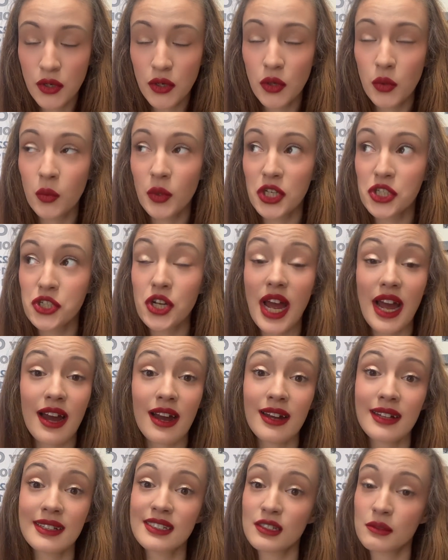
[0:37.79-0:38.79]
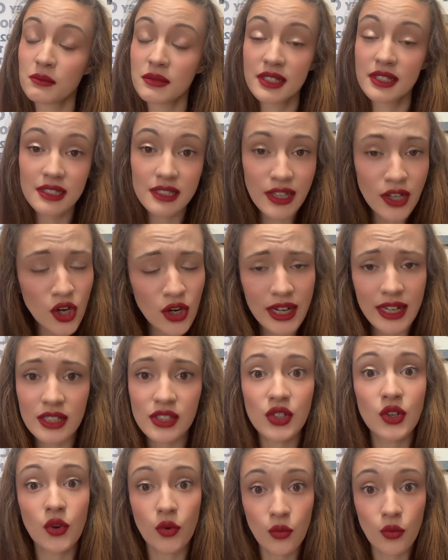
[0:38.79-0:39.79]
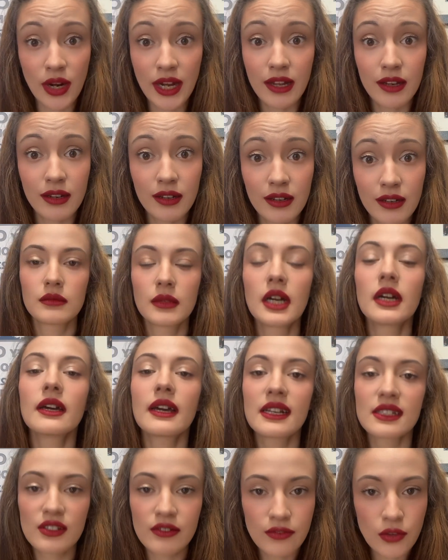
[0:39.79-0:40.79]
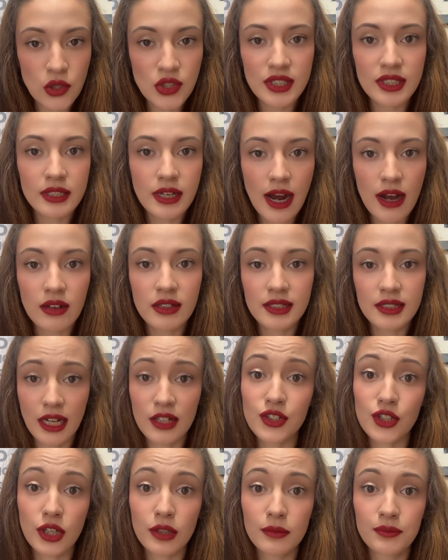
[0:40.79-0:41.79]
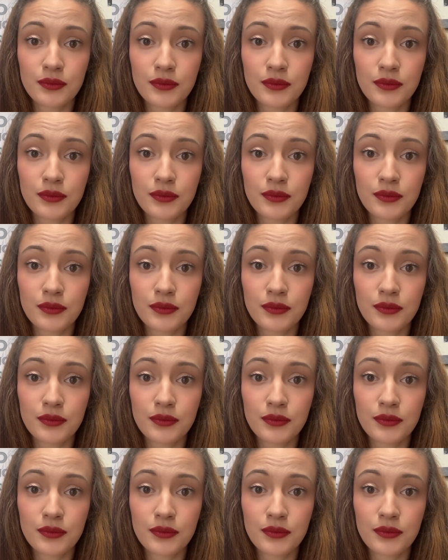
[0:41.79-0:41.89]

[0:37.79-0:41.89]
which adds some serious grit. He's a versatile center.